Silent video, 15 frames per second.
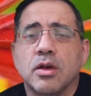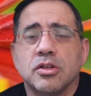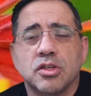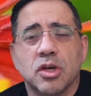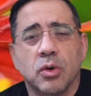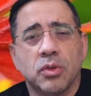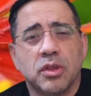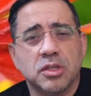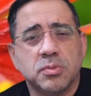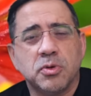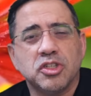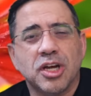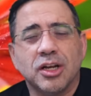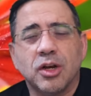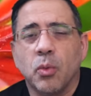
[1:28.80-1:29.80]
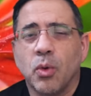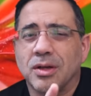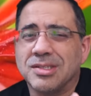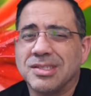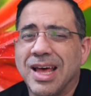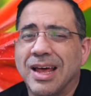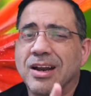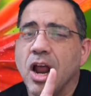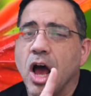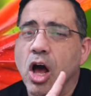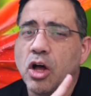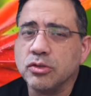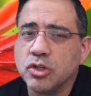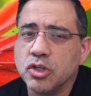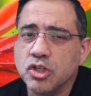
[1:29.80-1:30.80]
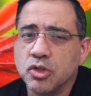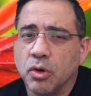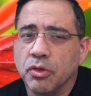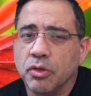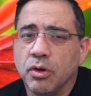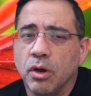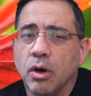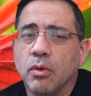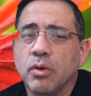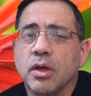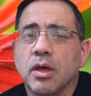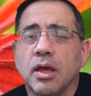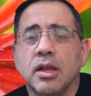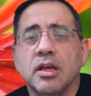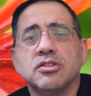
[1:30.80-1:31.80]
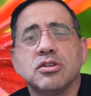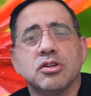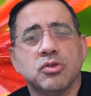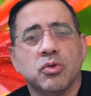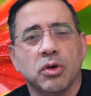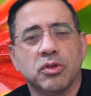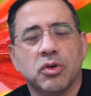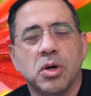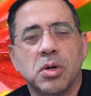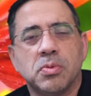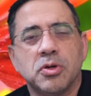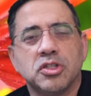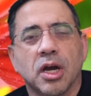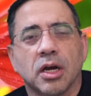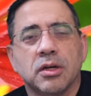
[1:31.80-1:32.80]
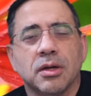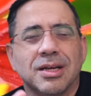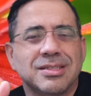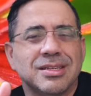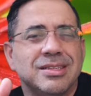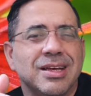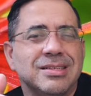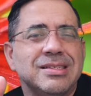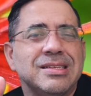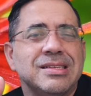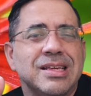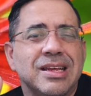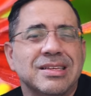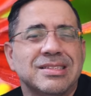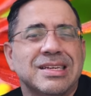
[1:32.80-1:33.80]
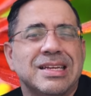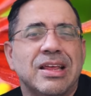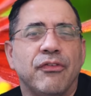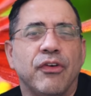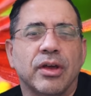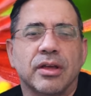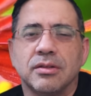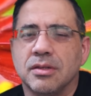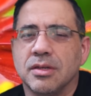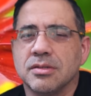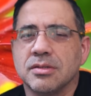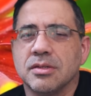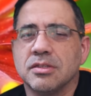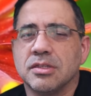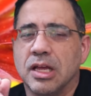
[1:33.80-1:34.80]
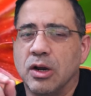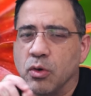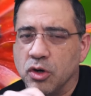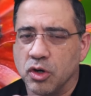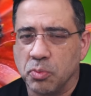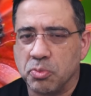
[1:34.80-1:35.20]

So this projector, while it's not an ultra short throw, it is a short throw projector because it doesn't need a significant distance in order to